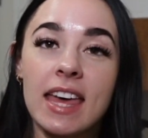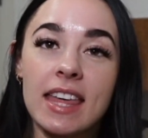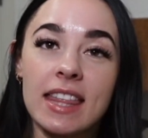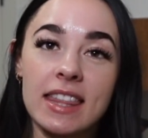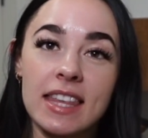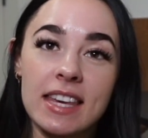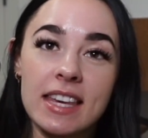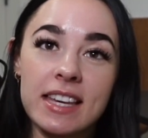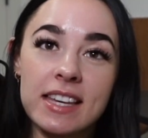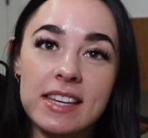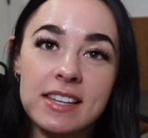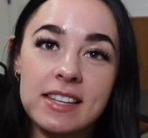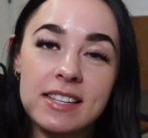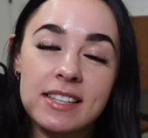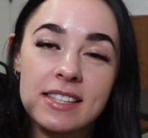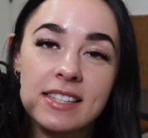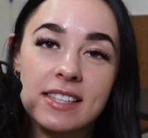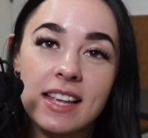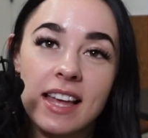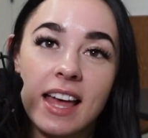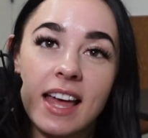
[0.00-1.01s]

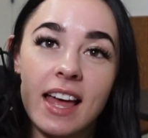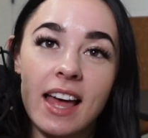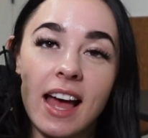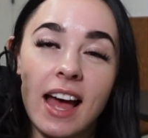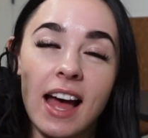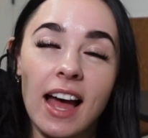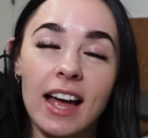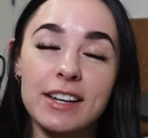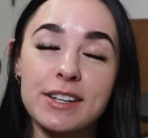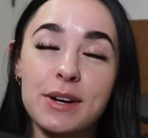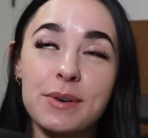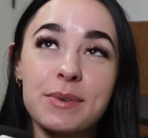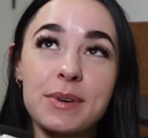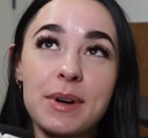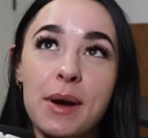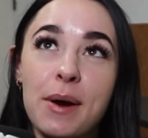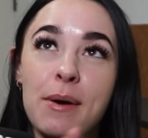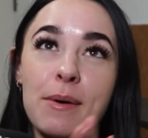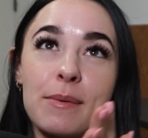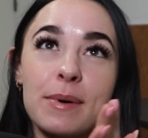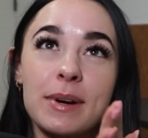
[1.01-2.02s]
These, I don't
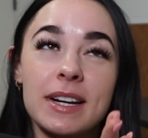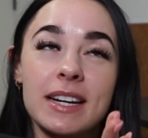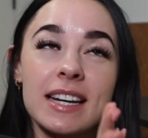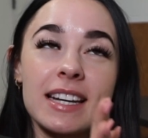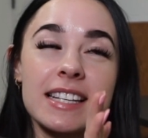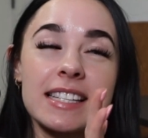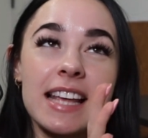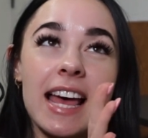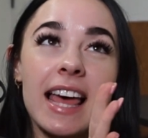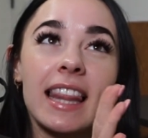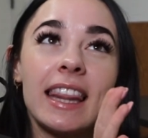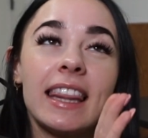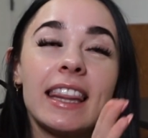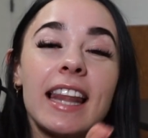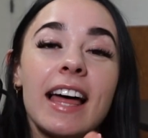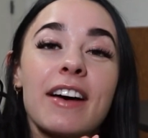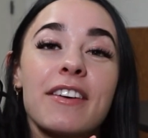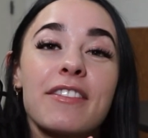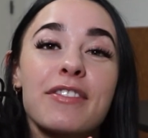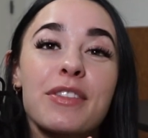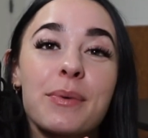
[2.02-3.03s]
know what it is. I
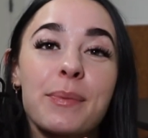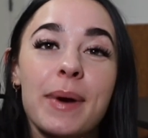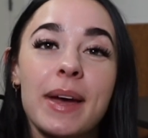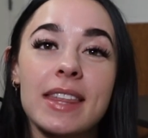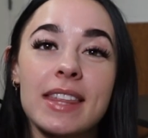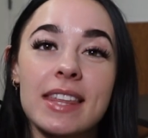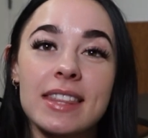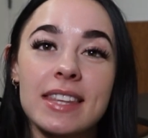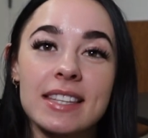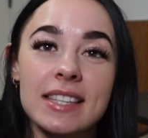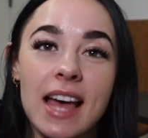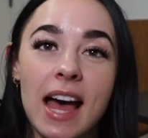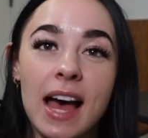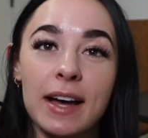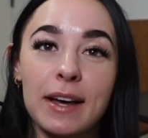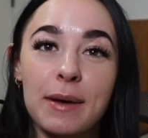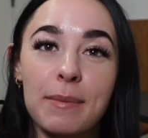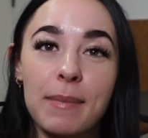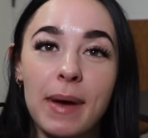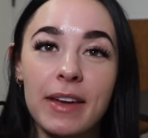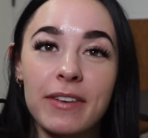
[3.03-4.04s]
love the way that these
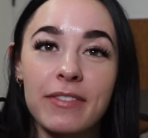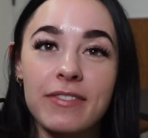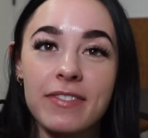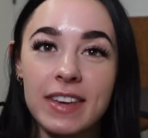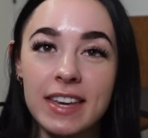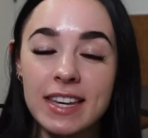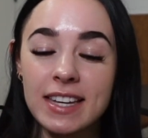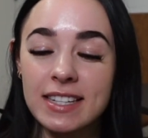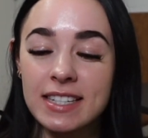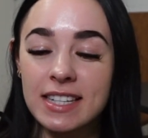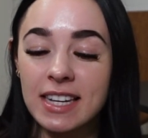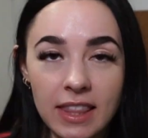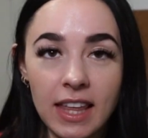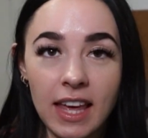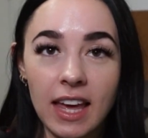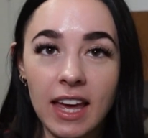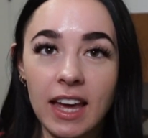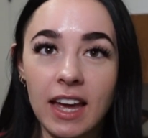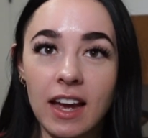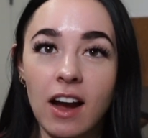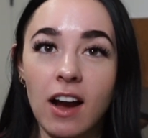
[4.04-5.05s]
hug my feet.
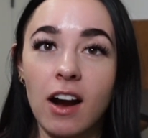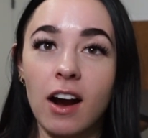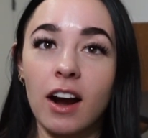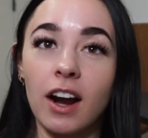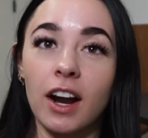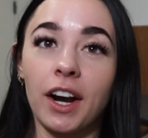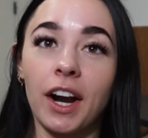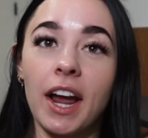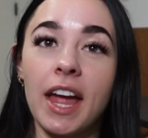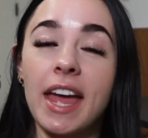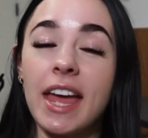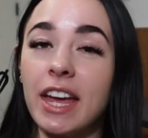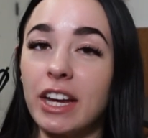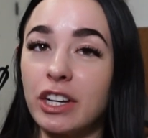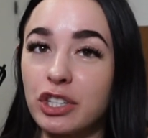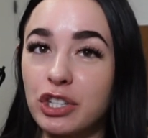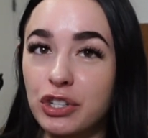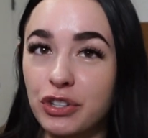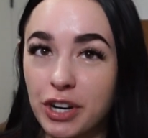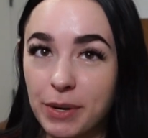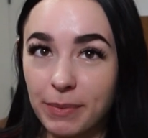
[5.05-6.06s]
They are
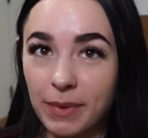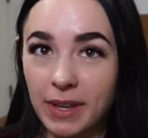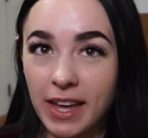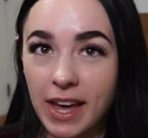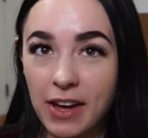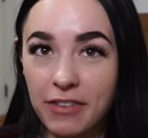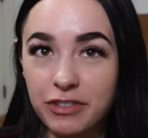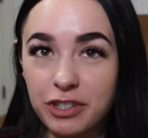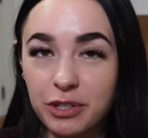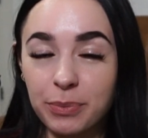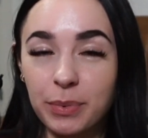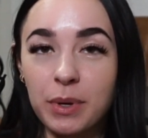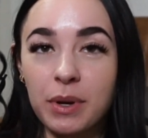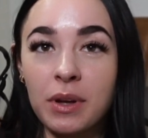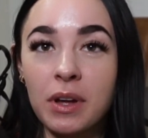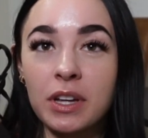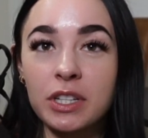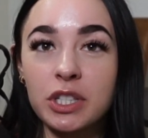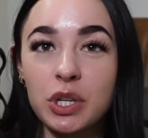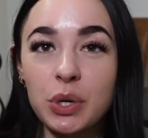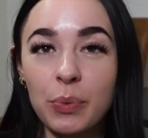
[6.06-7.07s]
extremely
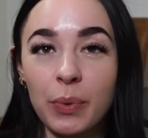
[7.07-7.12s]
comfortable to